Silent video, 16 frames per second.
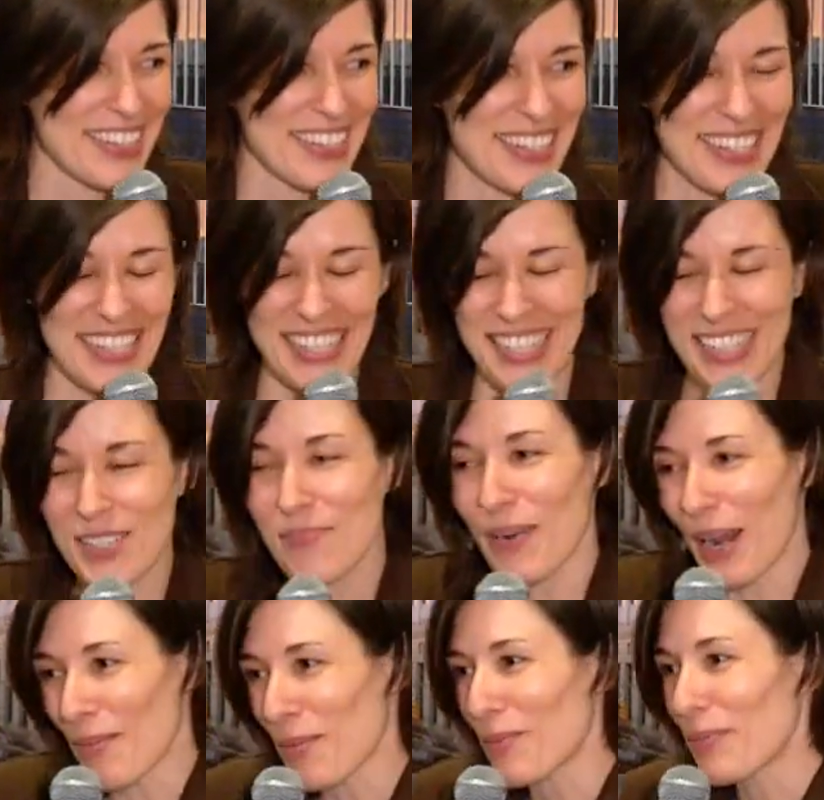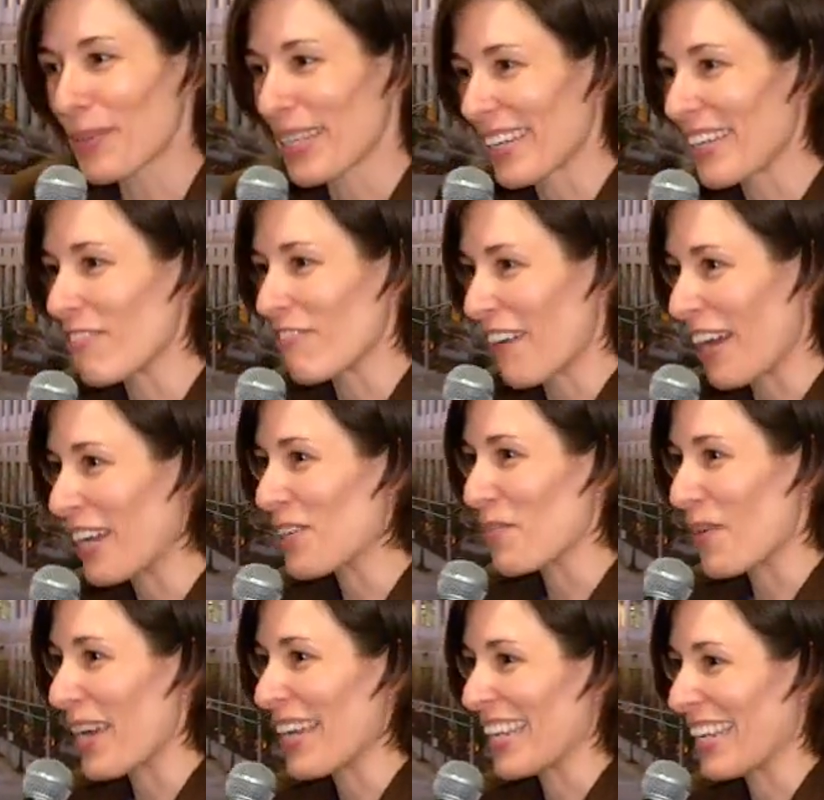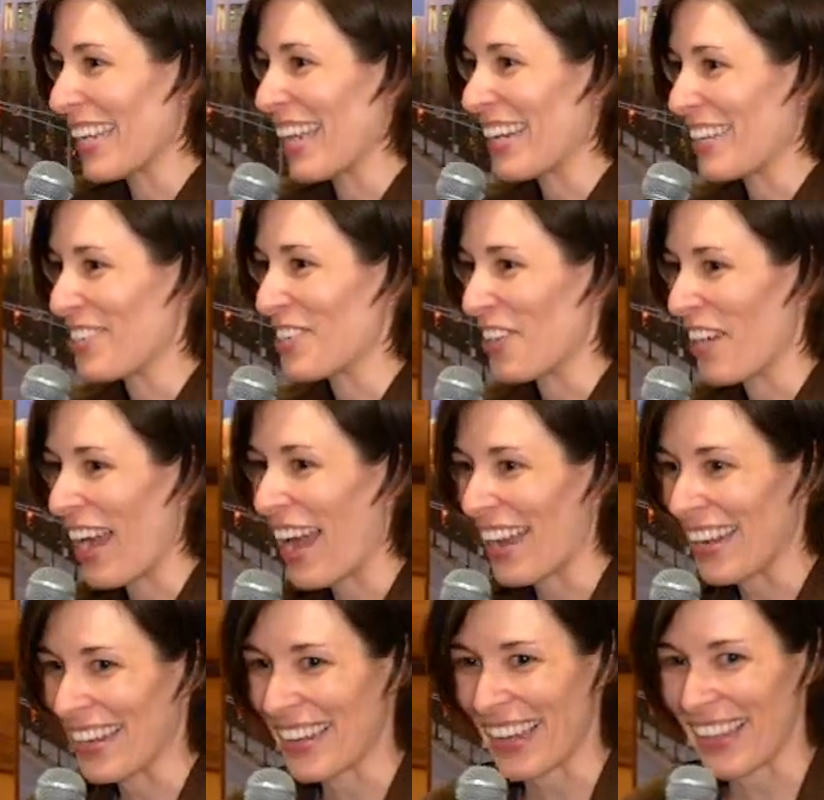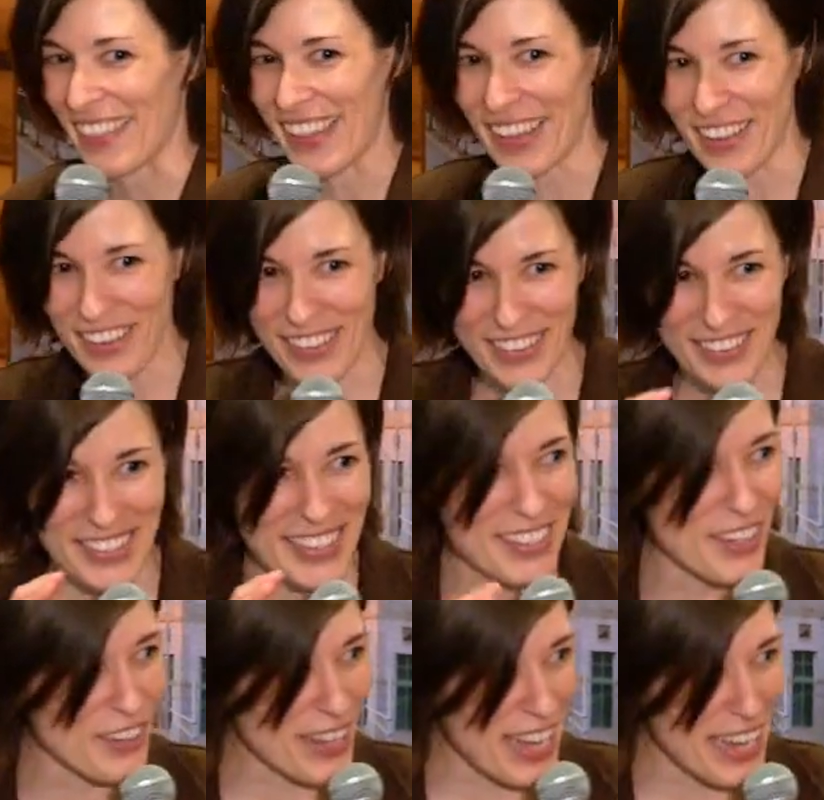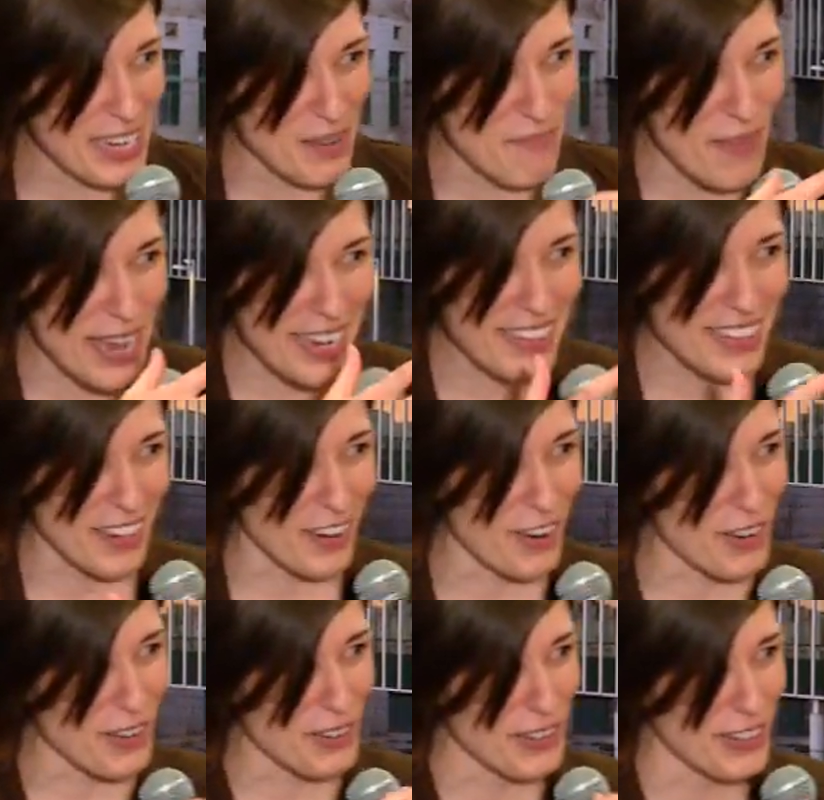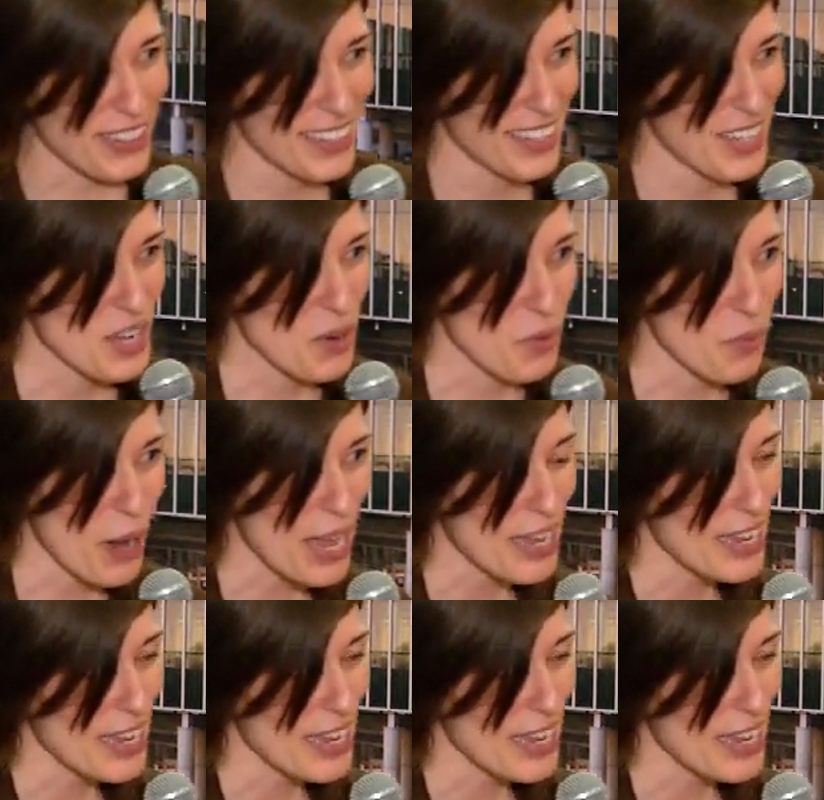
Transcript: he's probably going to find a way to get into your attic and they'll you know kind of make their own way